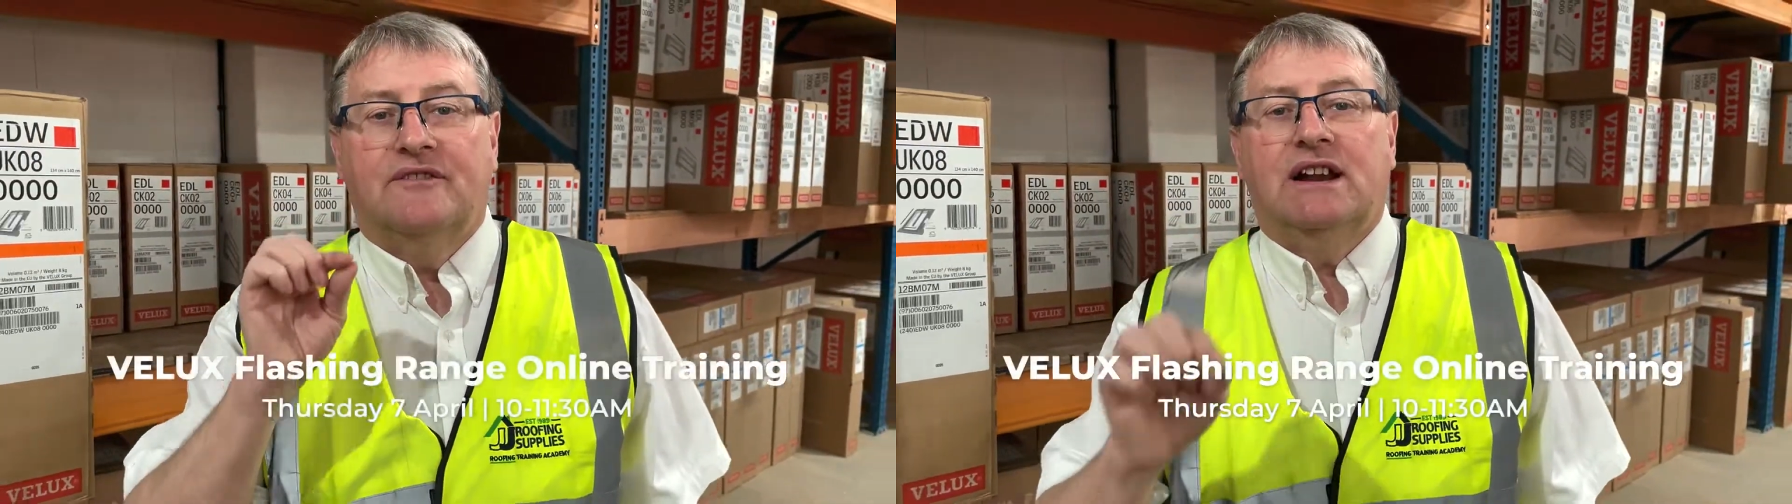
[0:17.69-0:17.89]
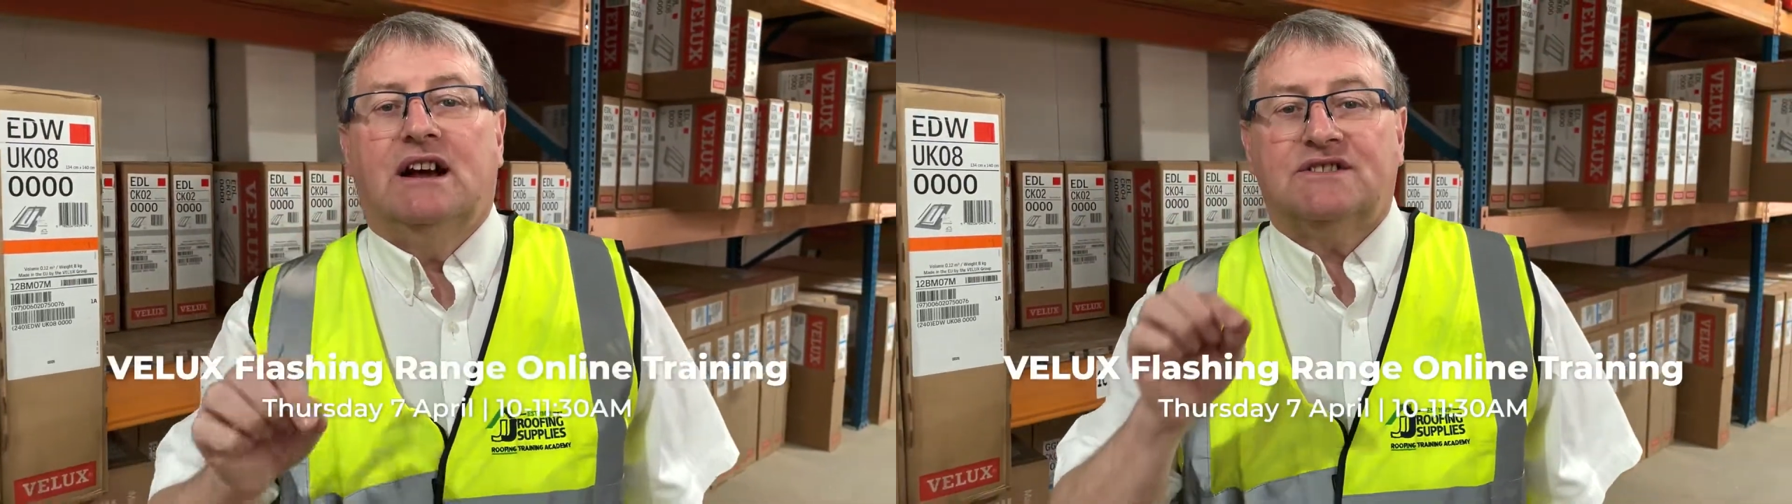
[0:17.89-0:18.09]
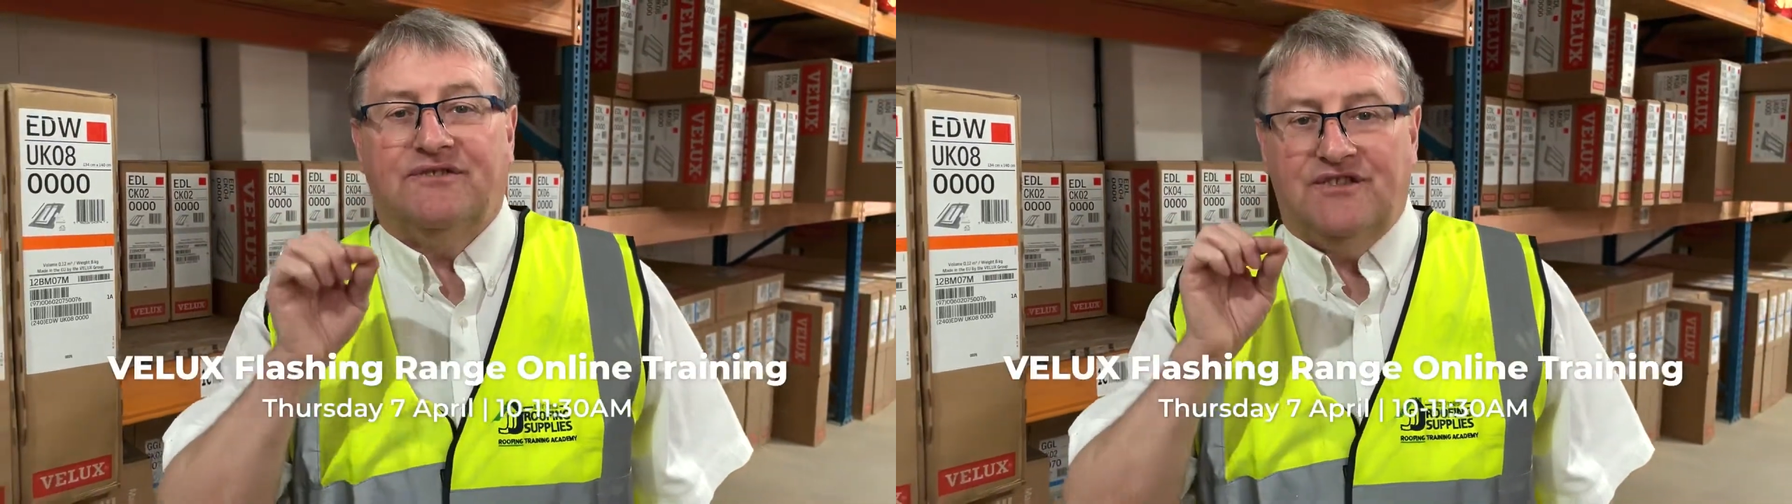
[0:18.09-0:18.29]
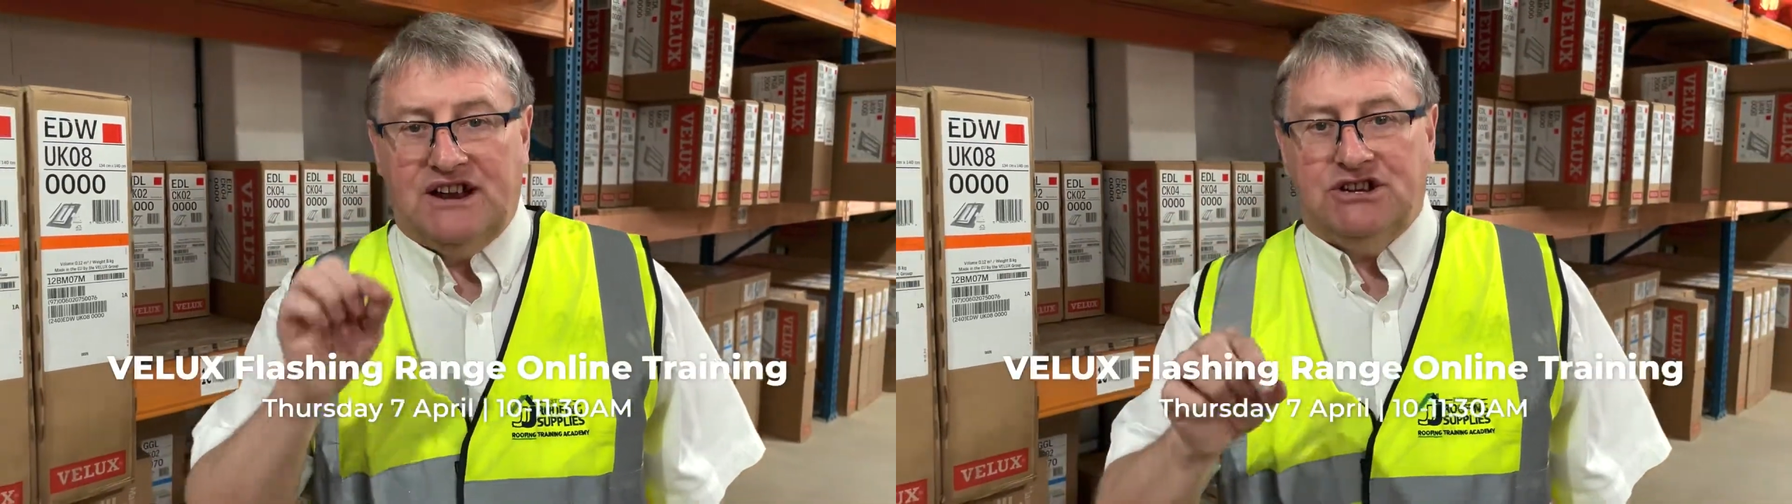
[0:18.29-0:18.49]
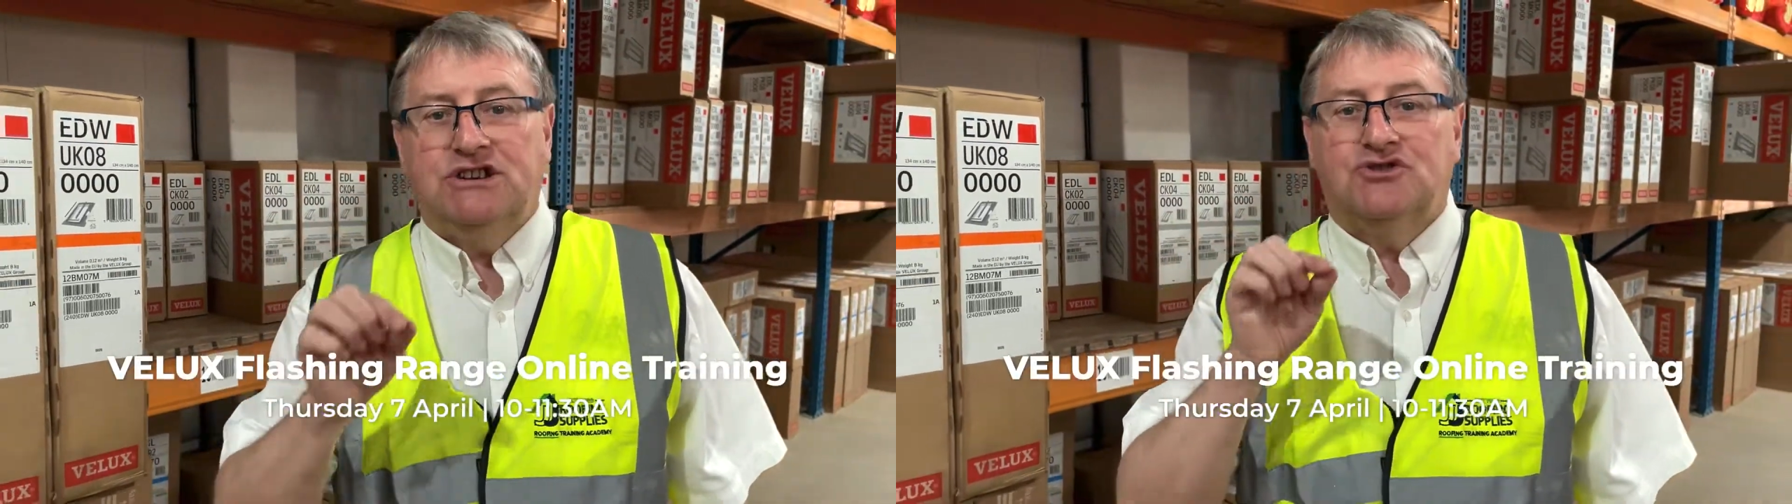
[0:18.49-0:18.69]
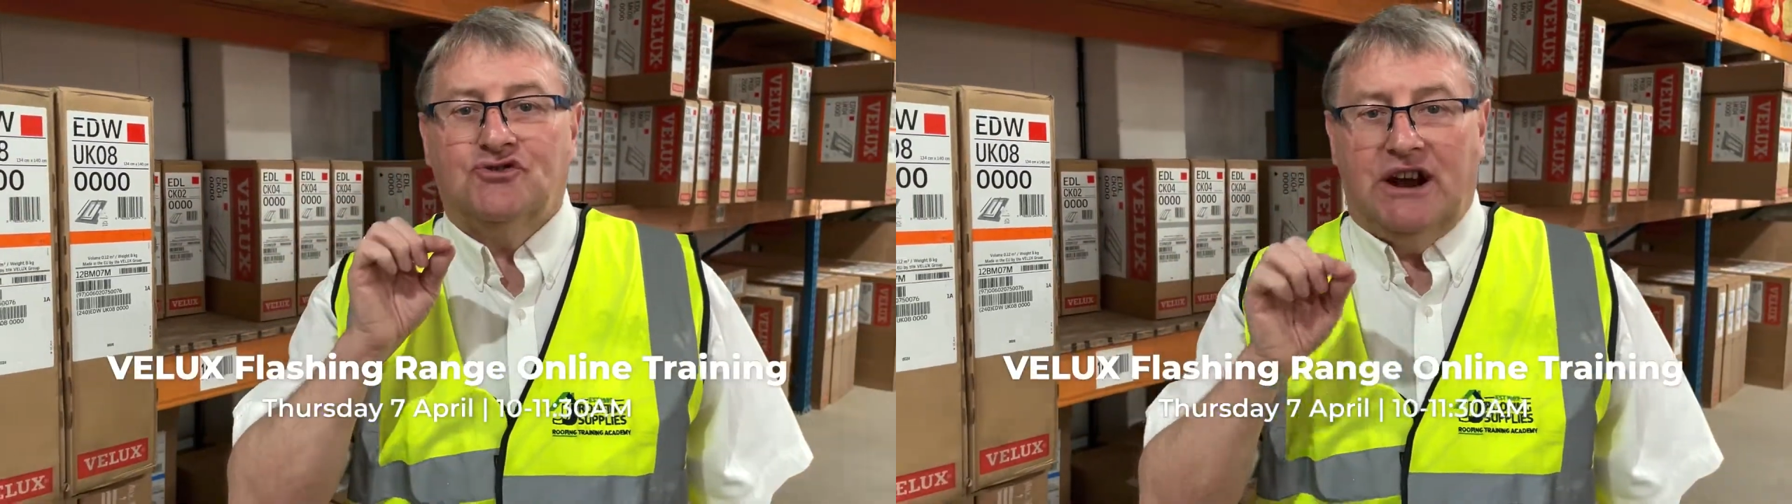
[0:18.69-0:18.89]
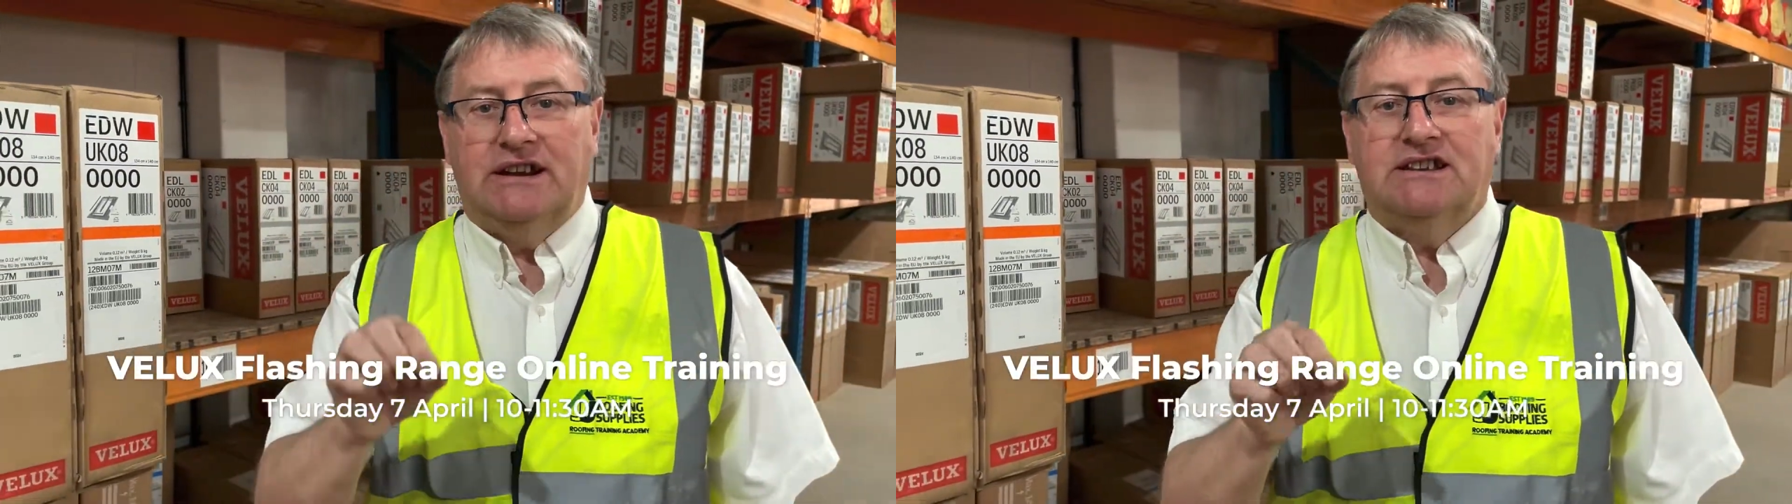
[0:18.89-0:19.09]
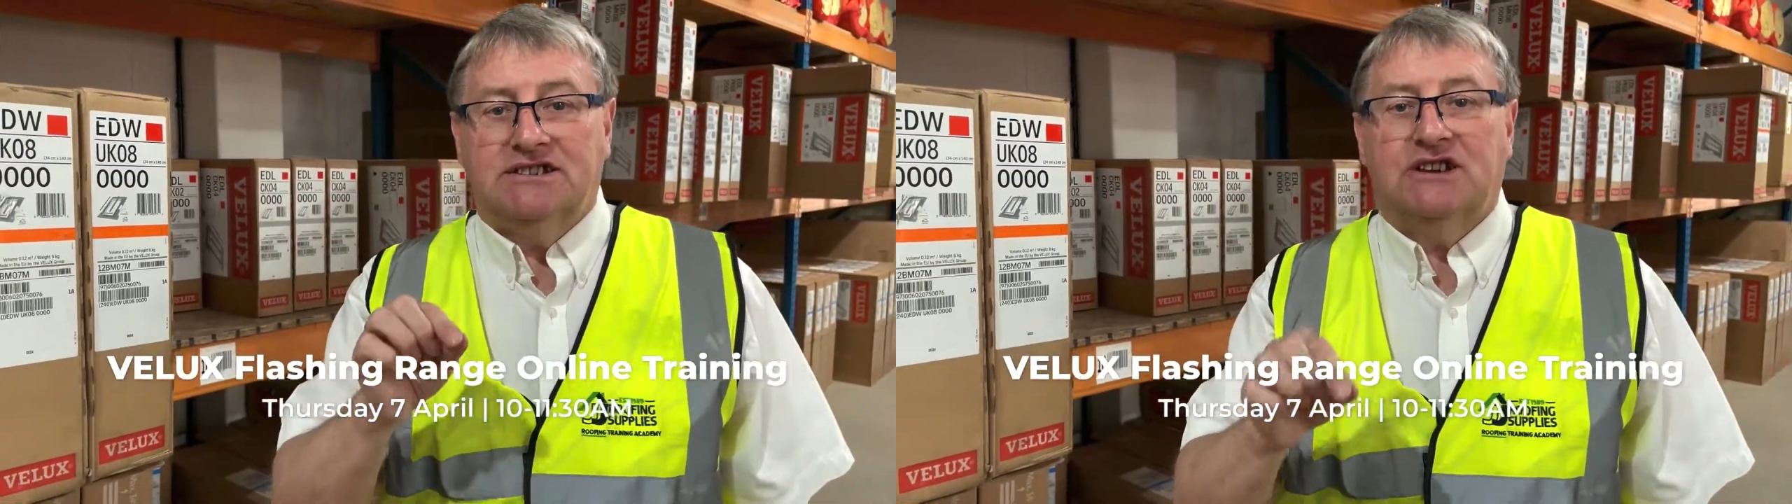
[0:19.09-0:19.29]
Velux flashing
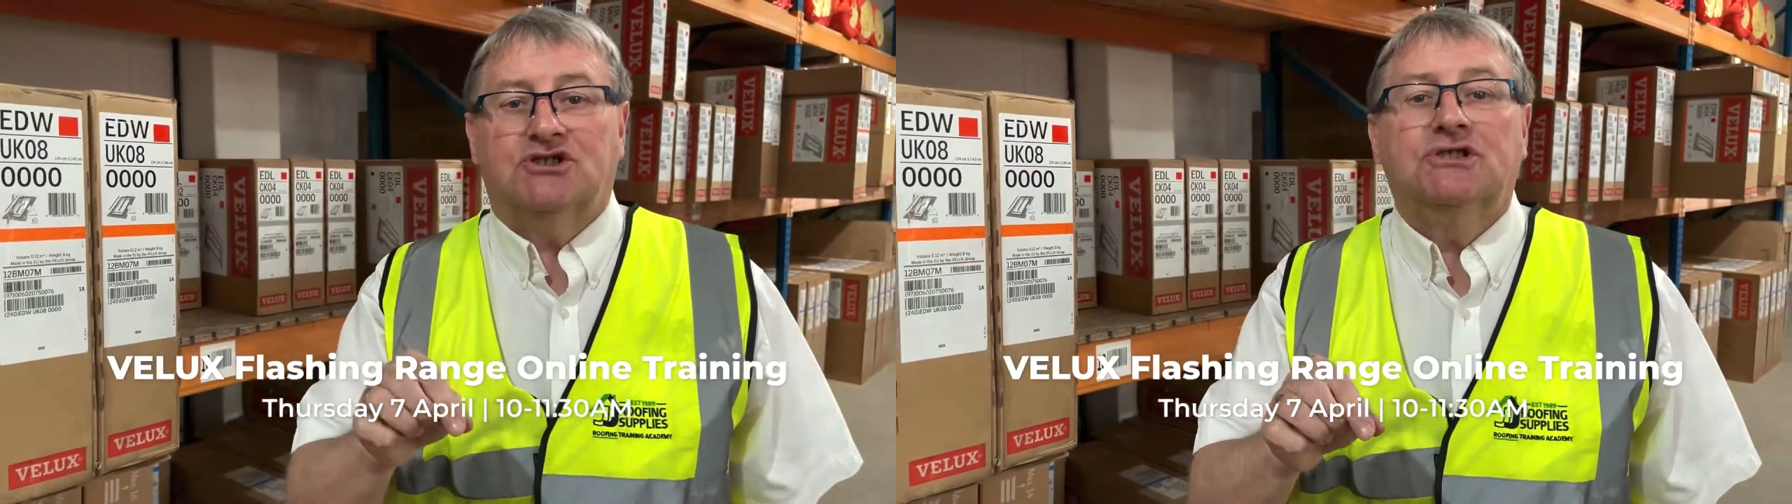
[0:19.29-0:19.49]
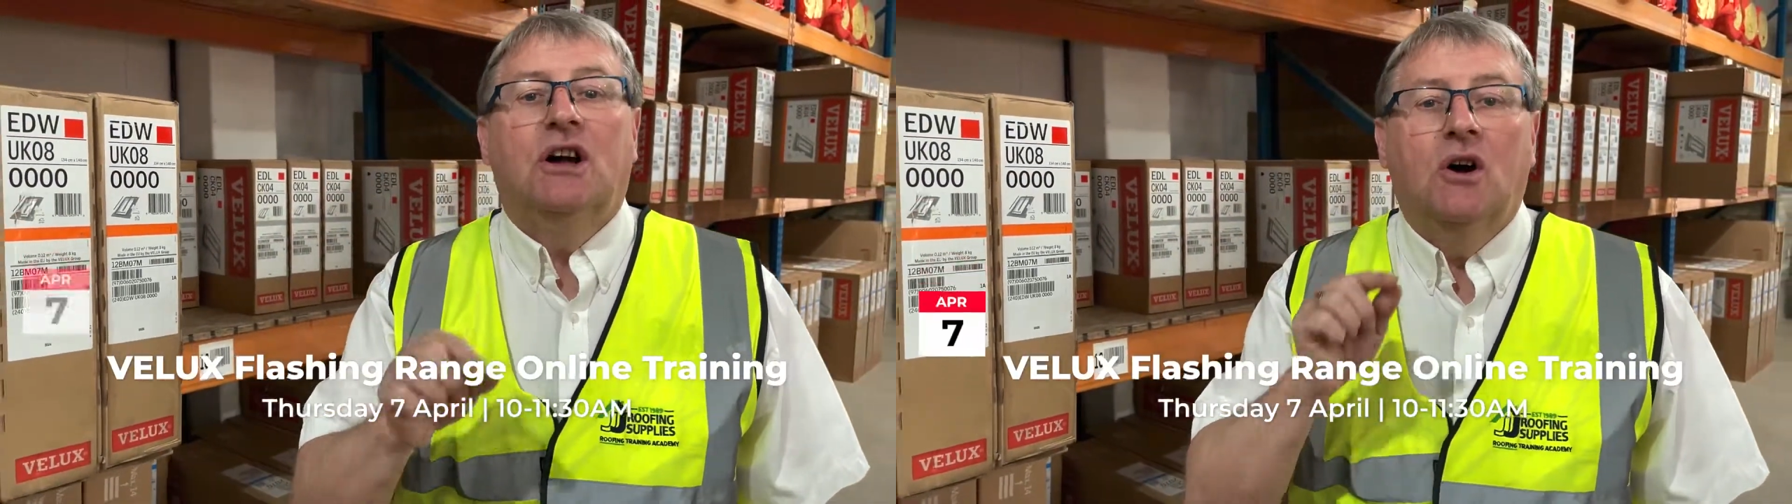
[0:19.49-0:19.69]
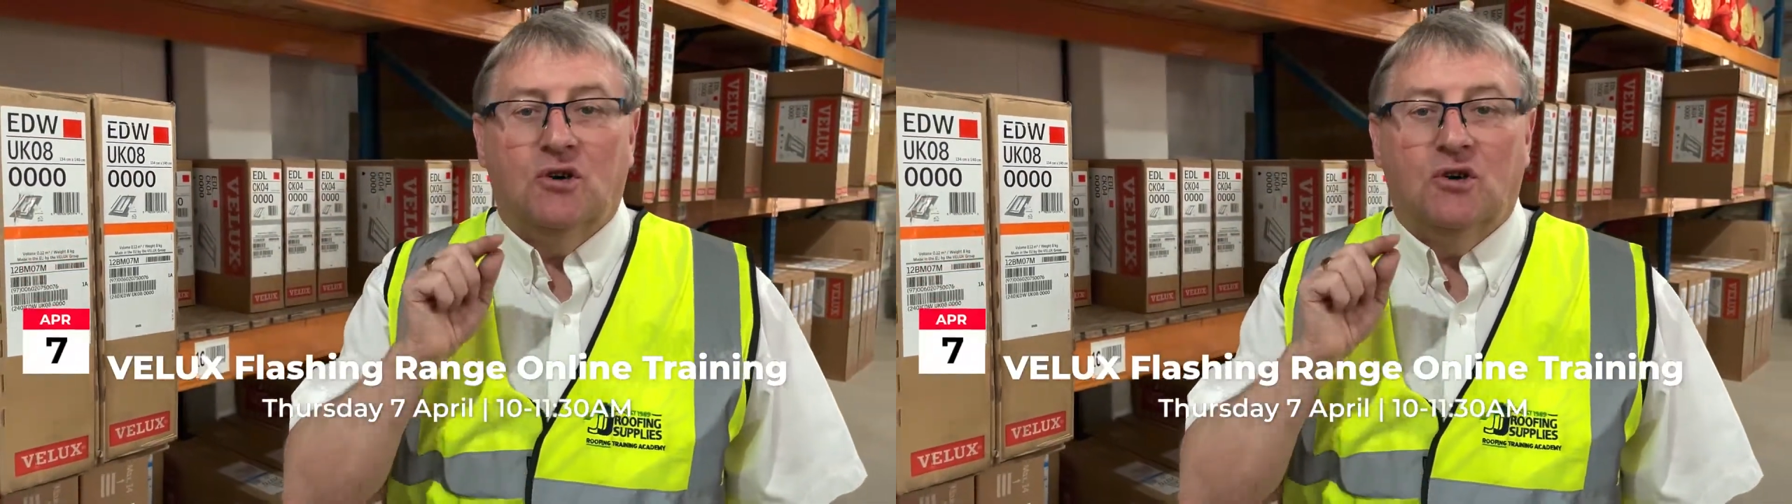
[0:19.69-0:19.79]
training session